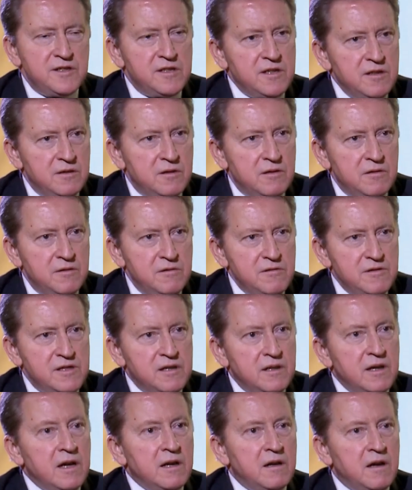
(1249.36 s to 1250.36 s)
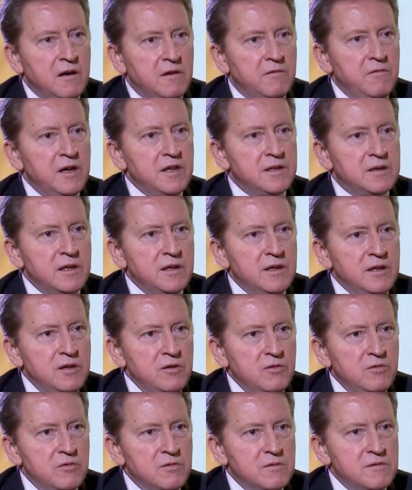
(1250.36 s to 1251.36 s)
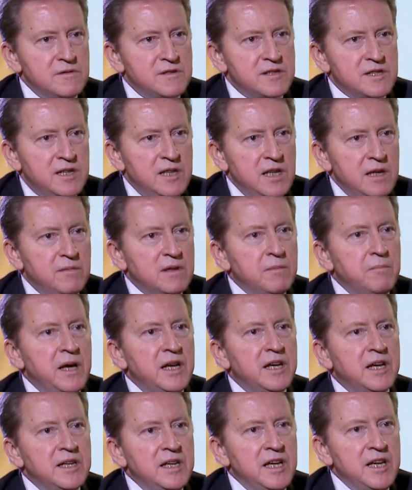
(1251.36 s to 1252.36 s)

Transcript: is introducing a, a quite a new scheme, the Make in